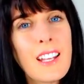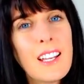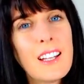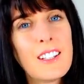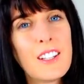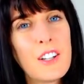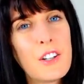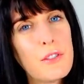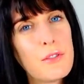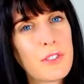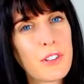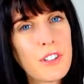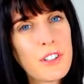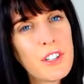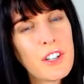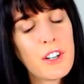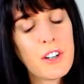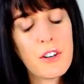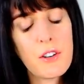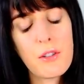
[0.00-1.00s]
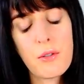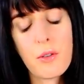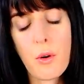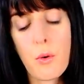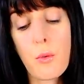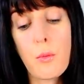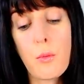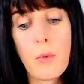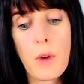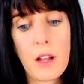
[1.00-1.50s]
Hello, Virgo.
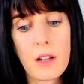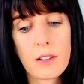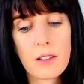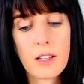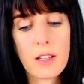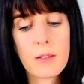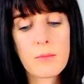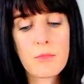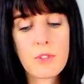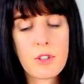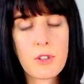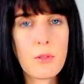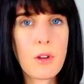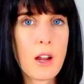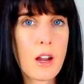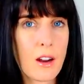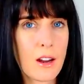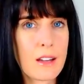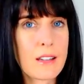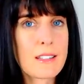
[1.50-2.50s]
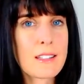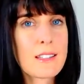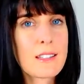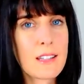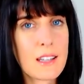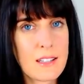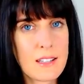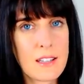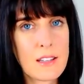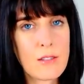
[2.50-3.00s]
Welcome to Aries
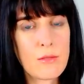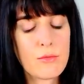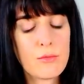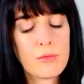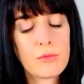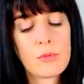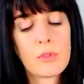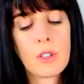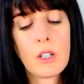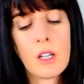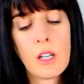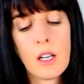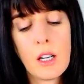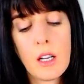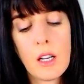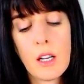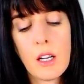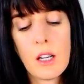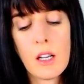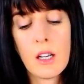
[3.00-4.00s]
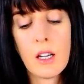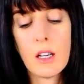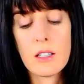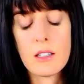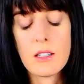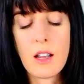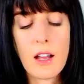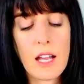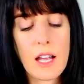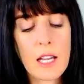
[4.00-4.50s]
season.
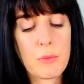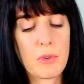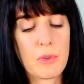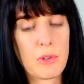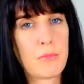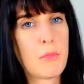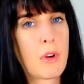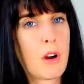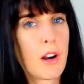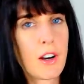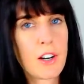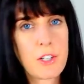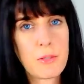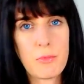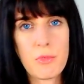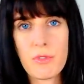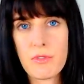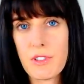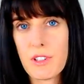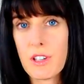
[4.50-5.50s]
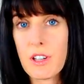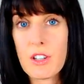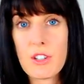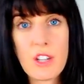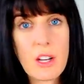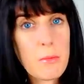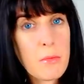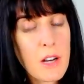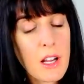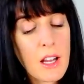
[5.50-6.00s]
Time when Mars moves into
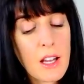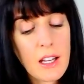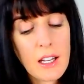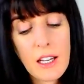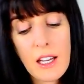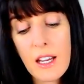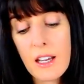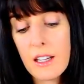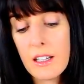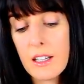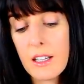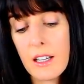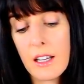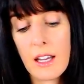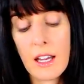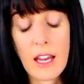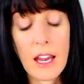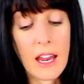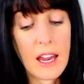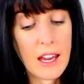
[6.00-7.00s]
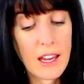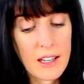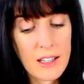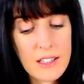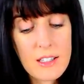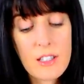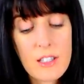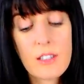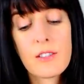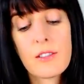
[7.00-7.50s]
Gemini
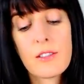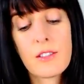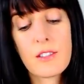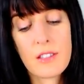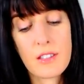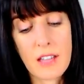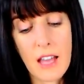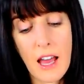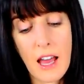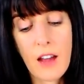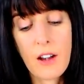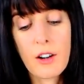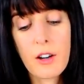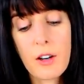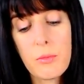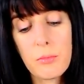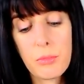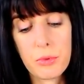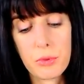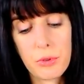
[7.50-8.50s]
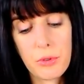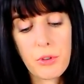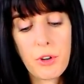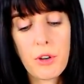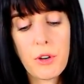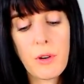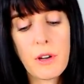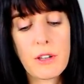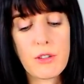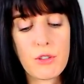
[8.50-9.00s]
and Saturn,
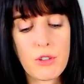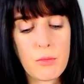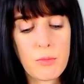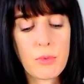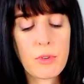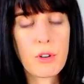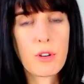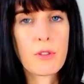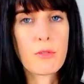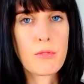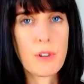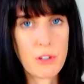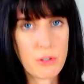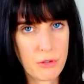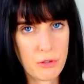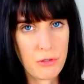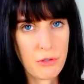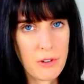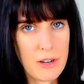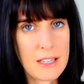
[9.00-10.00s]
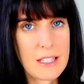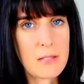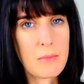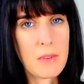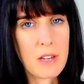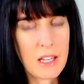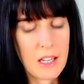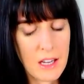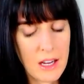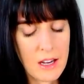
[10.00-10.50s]
Pluto, and Jupiter retrogrades
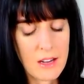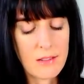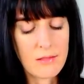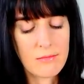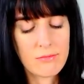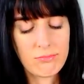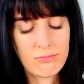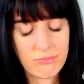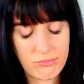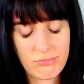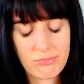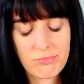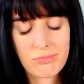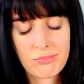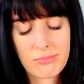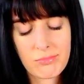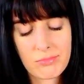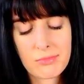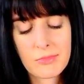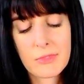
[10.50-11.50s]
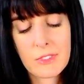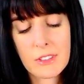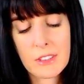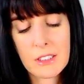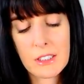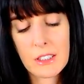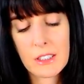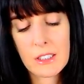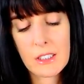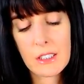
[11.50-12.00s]
begin.
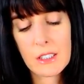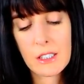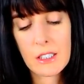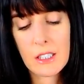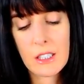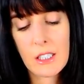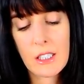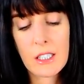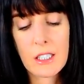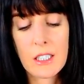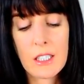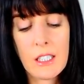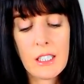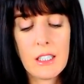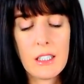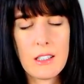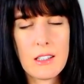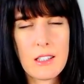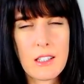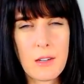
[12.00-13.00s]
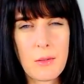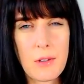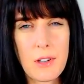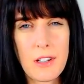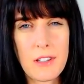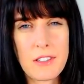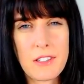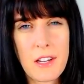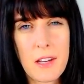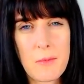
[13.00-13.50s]
Let's see what
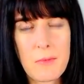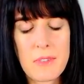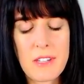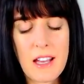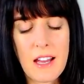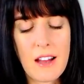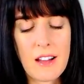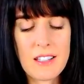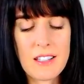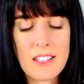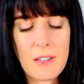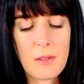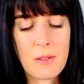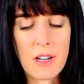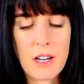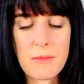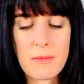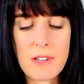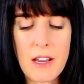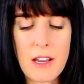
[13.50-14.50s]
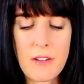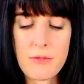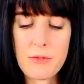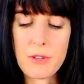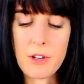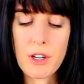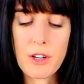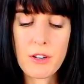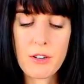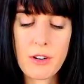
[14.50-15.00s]
else comes out. Let's see what comes out
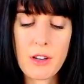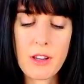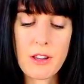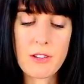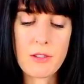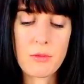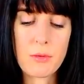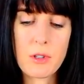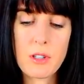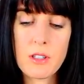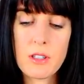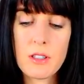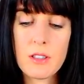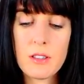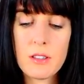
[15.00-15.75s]
for you. Okay, this one.